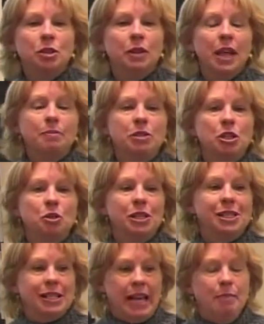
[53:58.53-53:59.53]
them to do the
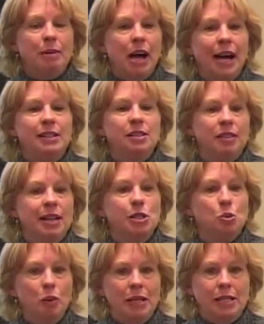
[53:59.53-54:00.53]
same kinds of things
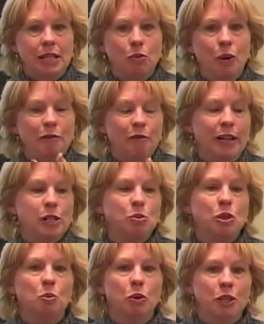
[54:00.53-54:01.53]
we did when faced with
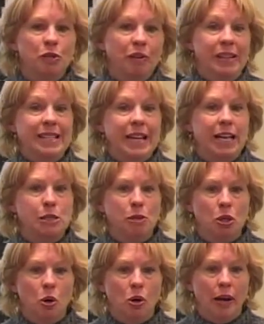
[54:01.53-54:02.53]
the words
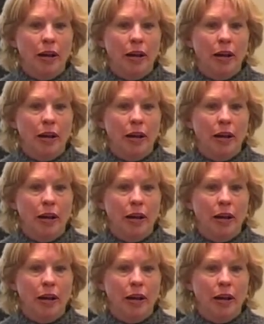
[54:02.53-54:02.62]
phantasmagoria